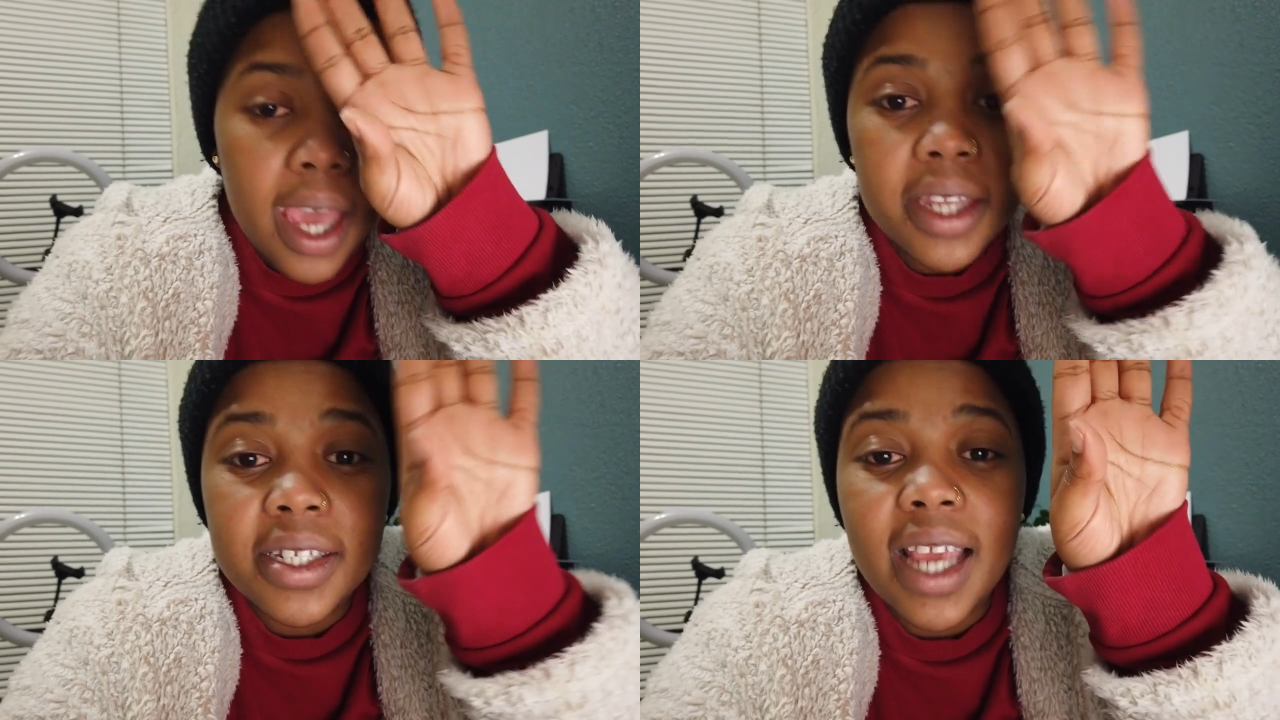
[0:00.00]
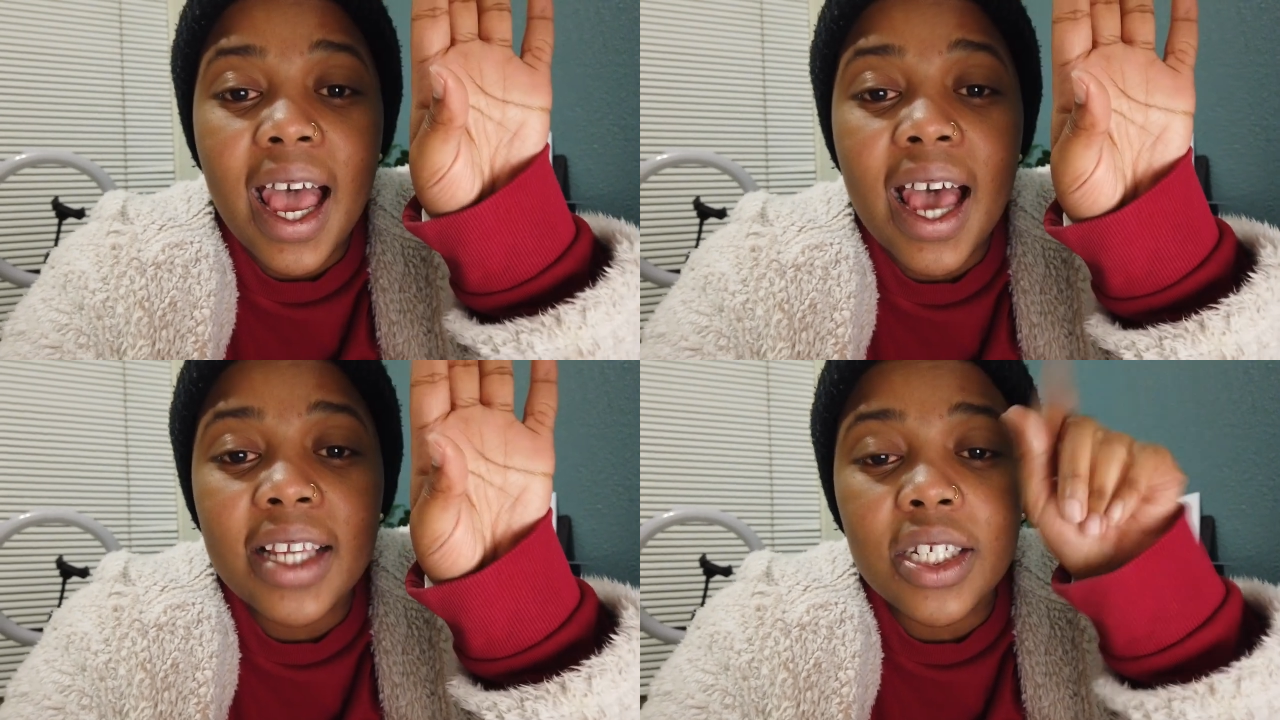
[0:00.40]
And
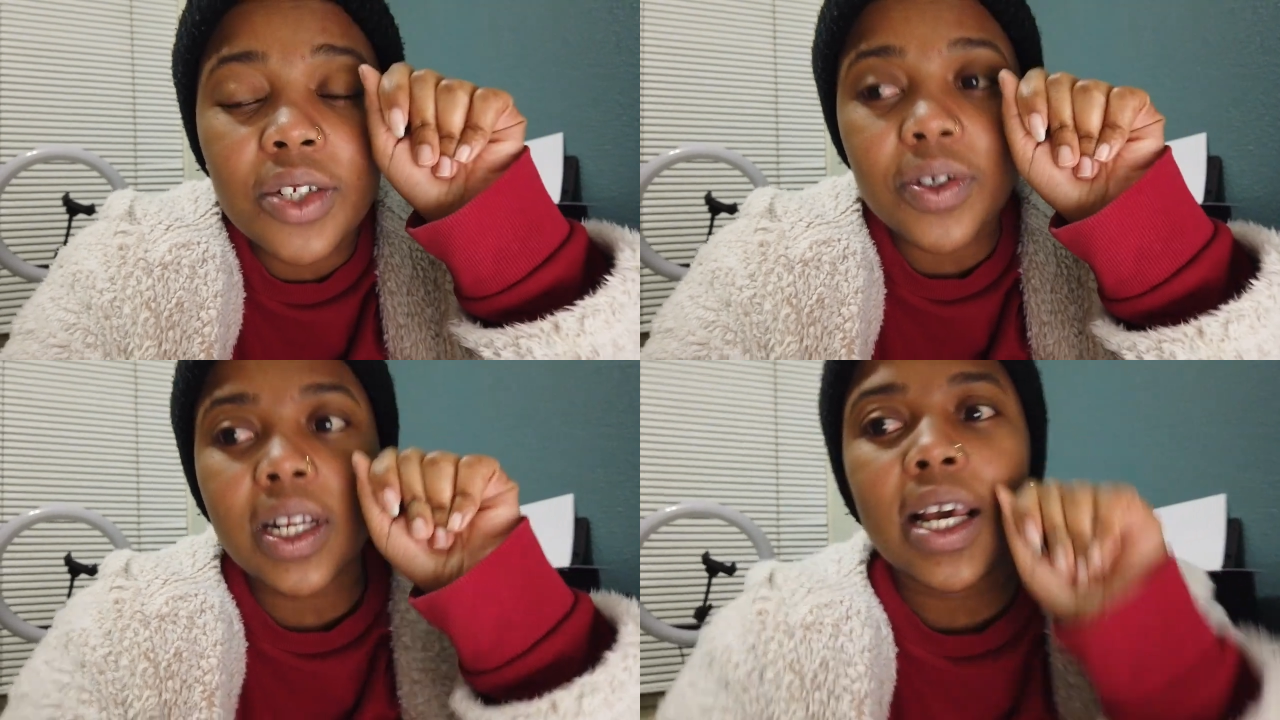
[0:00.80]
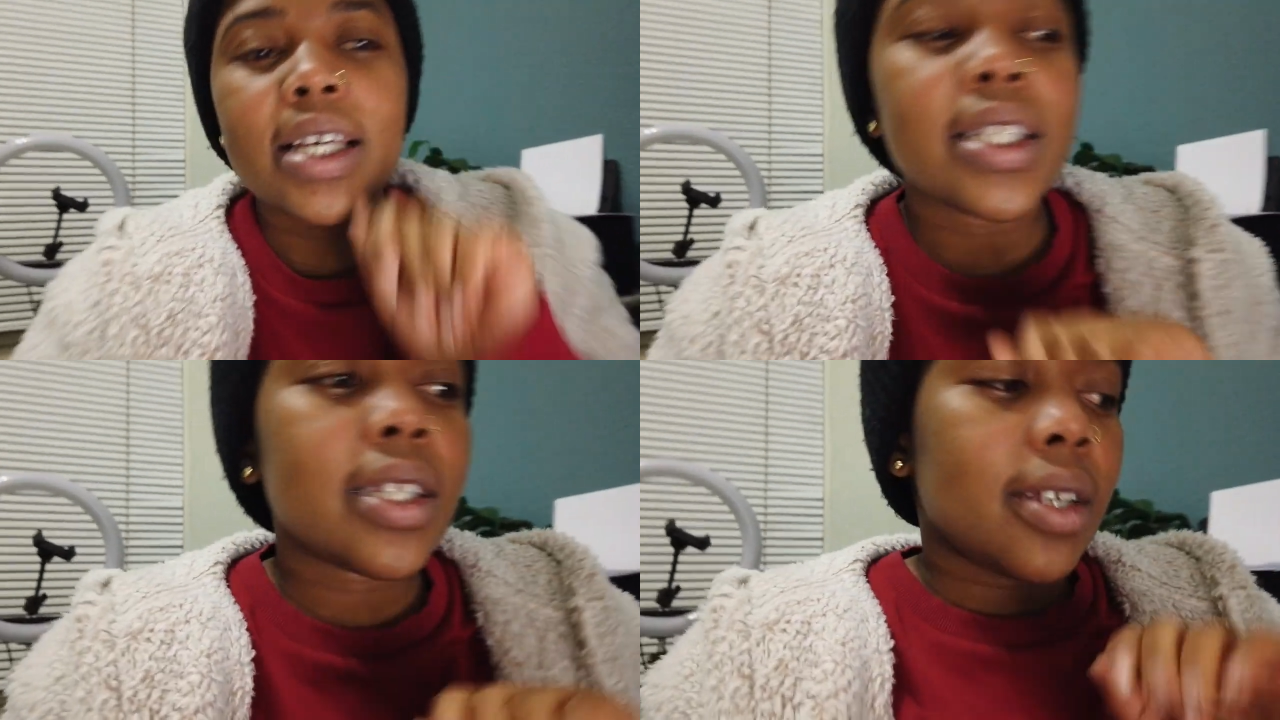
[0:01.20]
I just
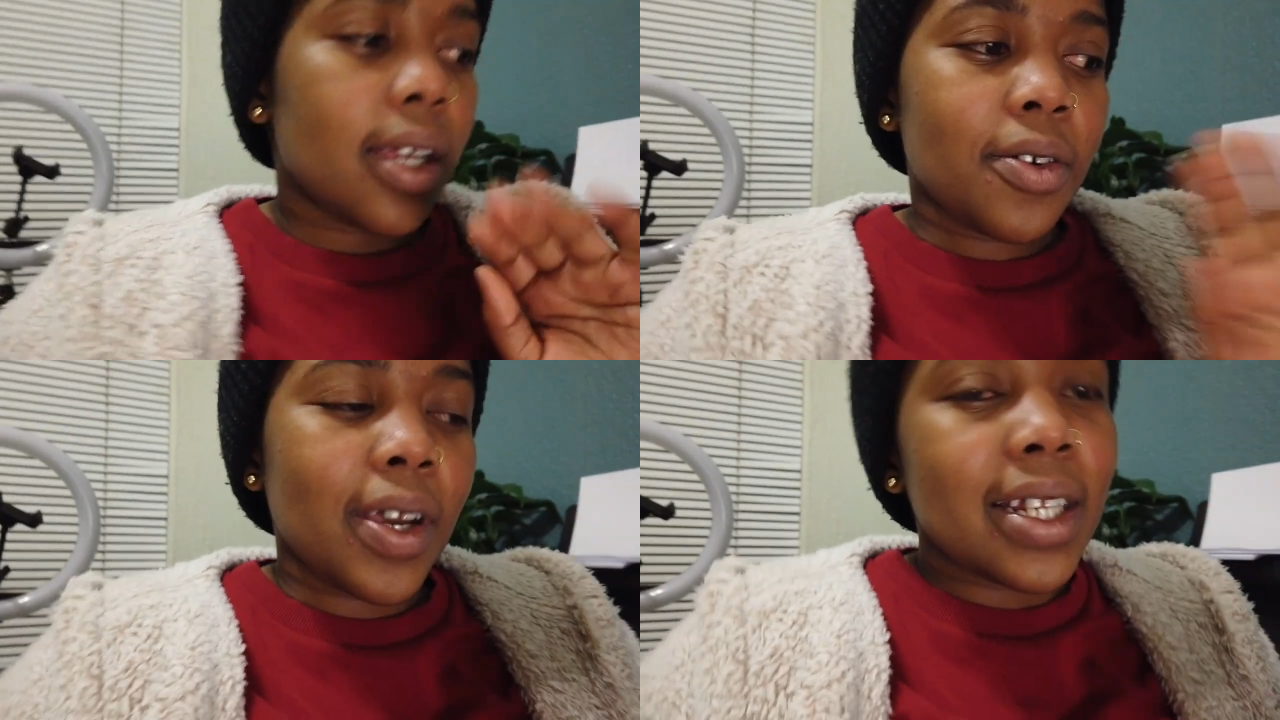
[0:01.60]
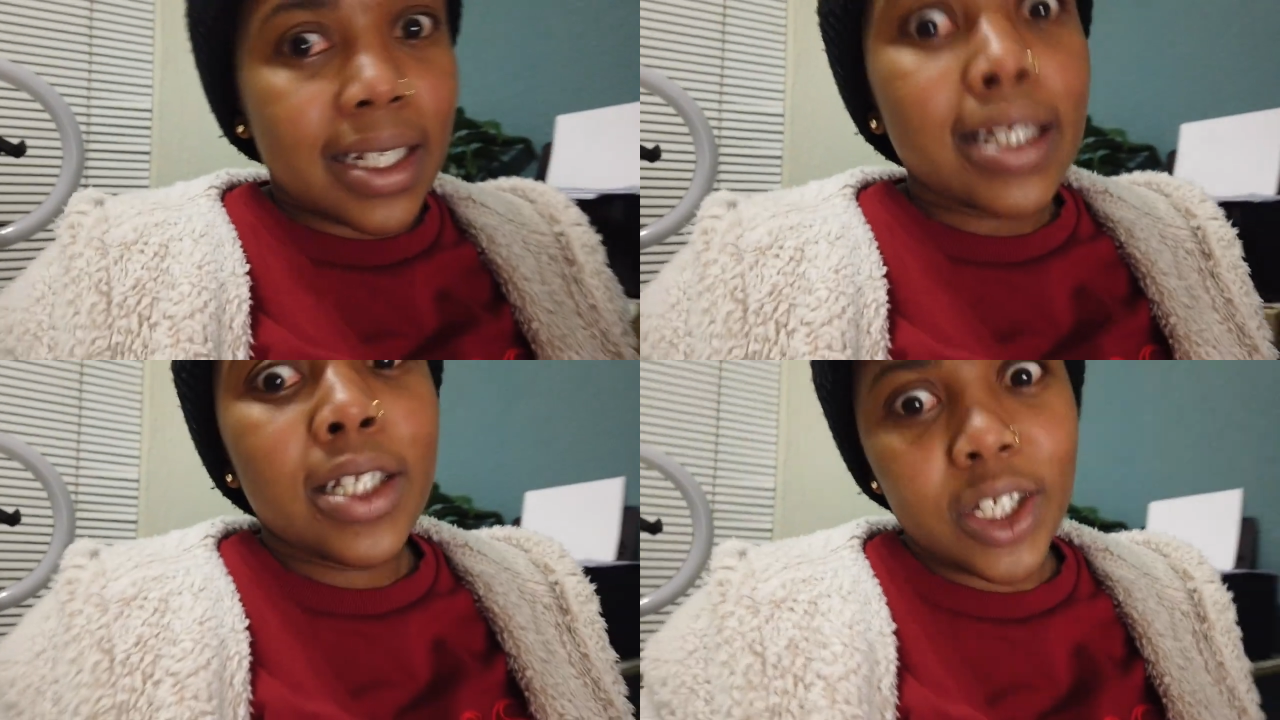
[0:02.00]
realized, no, I
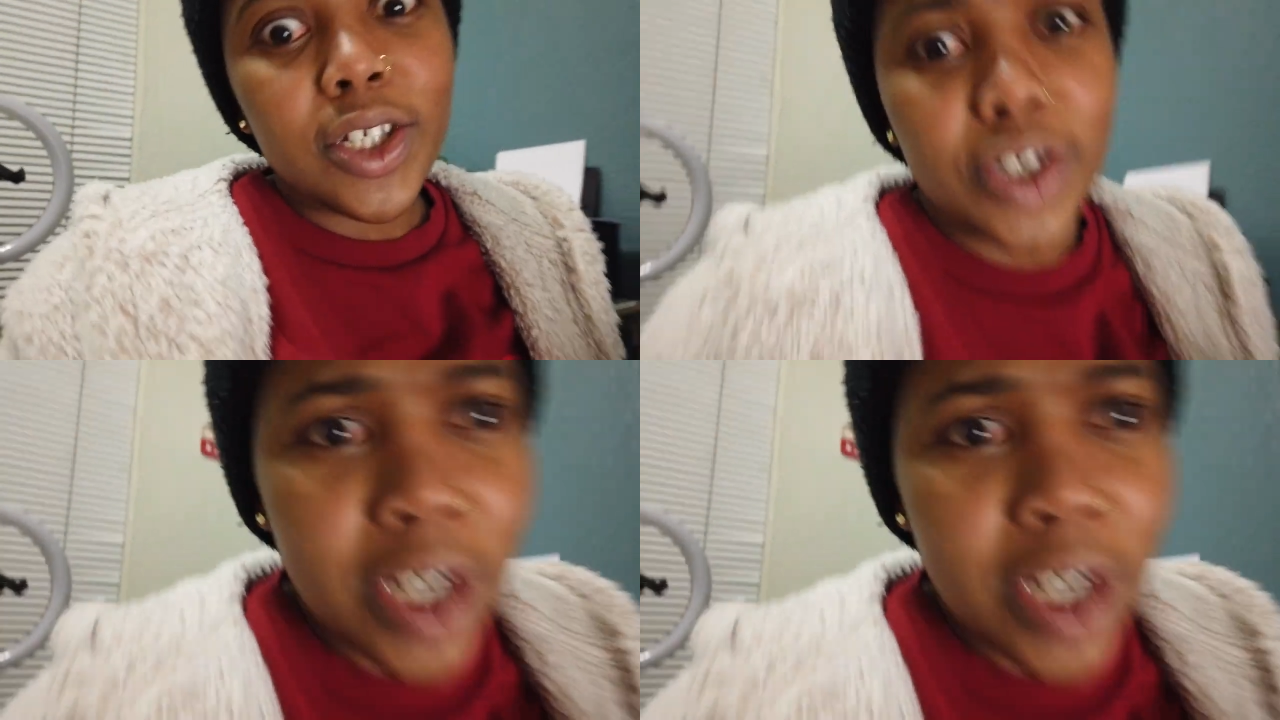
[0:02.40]
didn't